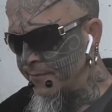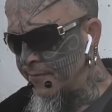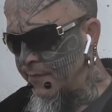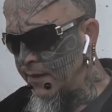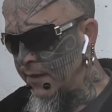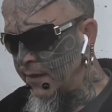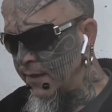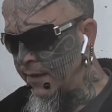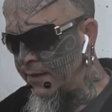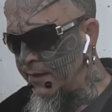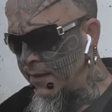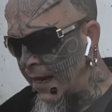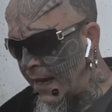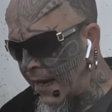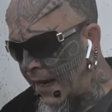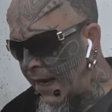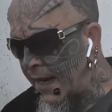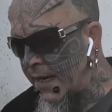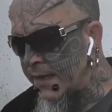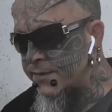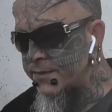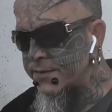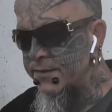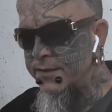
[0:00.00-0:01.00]
and
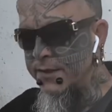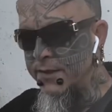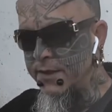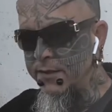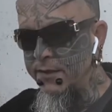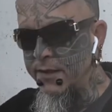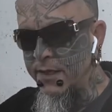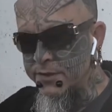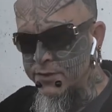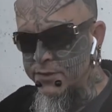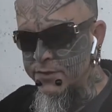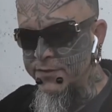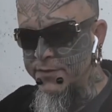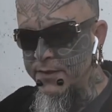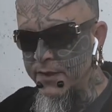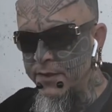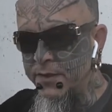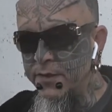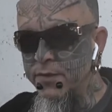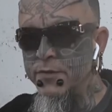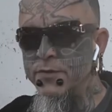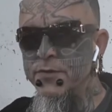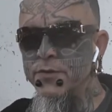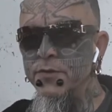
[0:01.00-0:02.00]
ask the
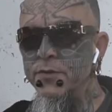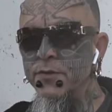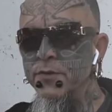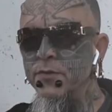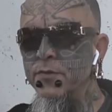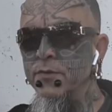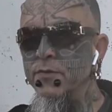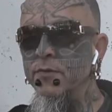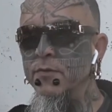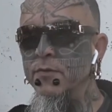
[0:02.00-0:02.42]
legislator to